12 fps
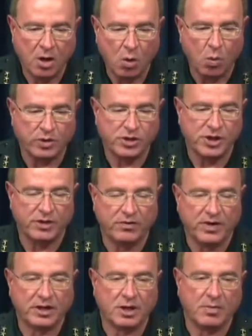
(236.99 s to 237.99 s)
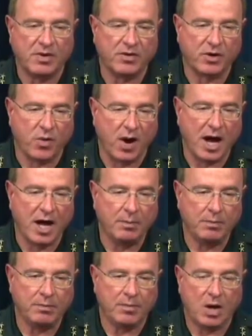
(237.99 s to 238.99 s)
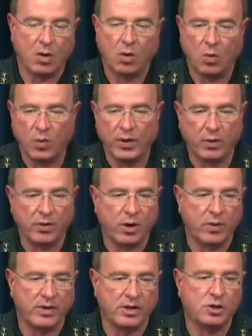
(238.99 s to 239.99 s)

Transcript: Was she a victim of a crime? We don't know at this